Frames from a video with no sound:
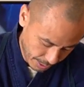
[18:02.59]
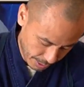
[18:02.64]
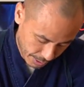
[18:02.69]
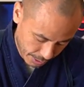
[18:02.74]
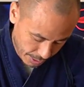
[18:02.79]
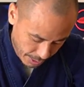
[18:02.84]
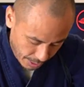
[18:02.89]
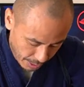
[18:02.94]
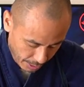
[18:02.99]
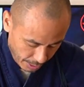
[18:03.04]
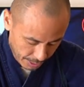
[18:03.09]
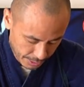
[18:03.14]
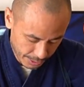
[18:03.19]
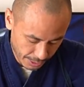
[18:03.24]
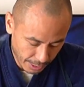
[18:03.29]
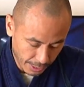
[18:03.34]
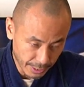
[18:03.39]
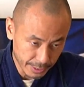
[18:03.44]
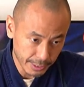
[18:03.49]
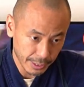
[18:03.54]
Is
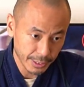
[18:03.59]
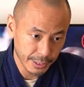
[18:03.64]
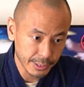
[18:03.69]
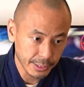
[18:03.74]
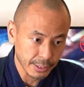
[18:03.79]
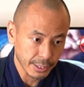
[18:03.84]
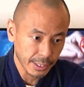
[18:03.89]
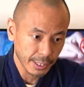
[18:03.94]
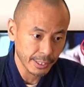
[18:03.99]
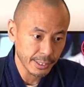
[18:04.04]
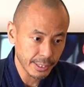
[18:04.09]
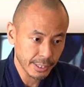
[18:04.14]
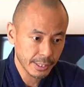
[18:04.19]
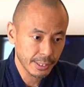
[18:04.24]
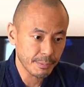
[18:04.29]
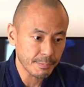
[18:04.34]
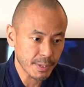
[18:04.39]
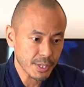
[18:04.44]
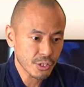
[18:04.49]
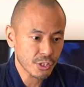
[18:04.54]
salad is
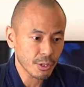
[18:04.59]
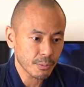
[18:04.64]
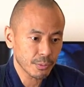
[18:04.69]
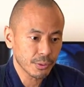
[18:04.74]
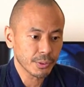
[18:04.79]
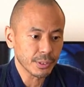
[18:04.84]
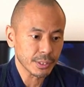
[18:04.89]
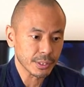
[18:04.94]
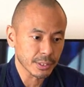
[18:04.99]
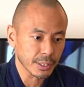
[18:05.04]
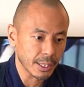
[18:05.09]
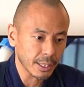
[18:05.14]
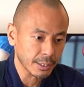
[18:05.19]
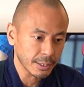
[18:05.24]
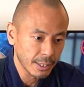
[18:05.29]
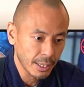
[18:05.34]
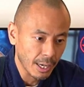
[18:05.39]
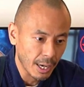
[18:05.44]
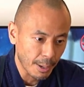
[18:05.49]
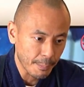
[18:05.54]
any vegetable is
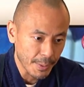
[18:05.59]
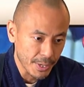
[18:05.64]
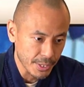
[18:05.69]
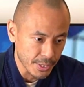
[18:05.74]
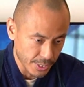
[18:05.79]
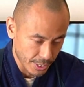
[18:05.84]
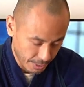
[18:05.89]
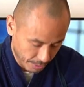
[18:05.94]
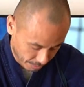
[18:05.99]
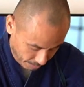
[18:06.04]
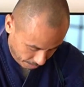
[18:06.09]
amazing.